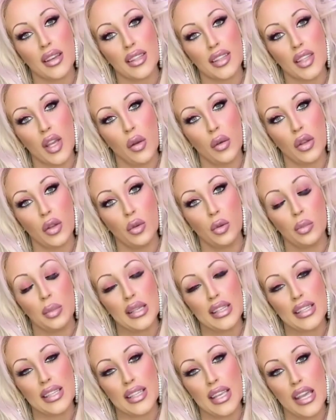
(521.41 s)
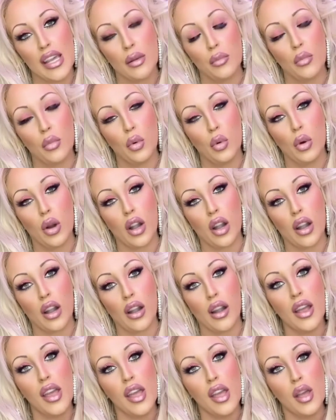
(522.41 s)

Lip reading: So you'll be seeing more